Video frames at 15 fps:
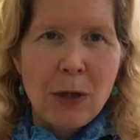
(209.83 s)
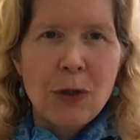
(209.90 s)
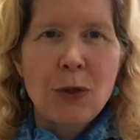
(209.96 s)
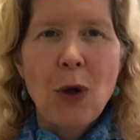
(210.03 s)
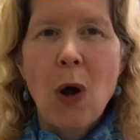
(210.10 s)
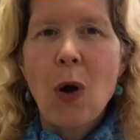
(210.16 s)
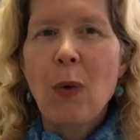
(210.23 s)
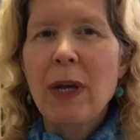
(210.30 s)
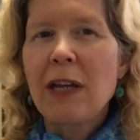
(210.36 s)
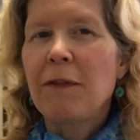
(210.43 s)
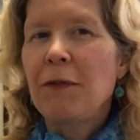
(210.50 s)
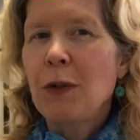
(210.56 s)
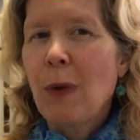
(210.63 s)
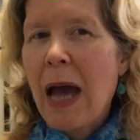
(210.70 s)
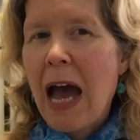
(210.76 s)
So
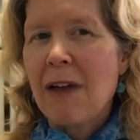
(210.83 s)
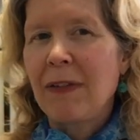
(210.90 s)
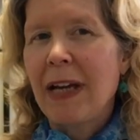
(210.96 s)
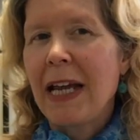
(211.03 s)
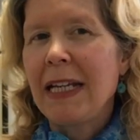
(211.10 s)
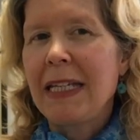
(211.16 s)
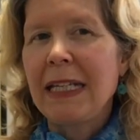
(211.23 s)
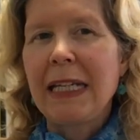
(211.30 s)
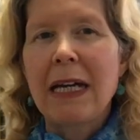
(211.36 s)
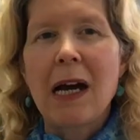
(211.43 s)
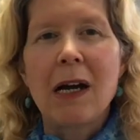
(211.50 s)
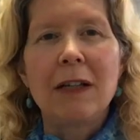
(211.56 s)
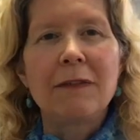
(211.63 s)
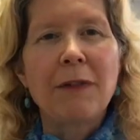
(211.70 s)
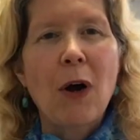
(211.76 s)
if you have an idea
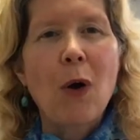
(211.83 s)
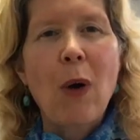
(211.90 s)
of,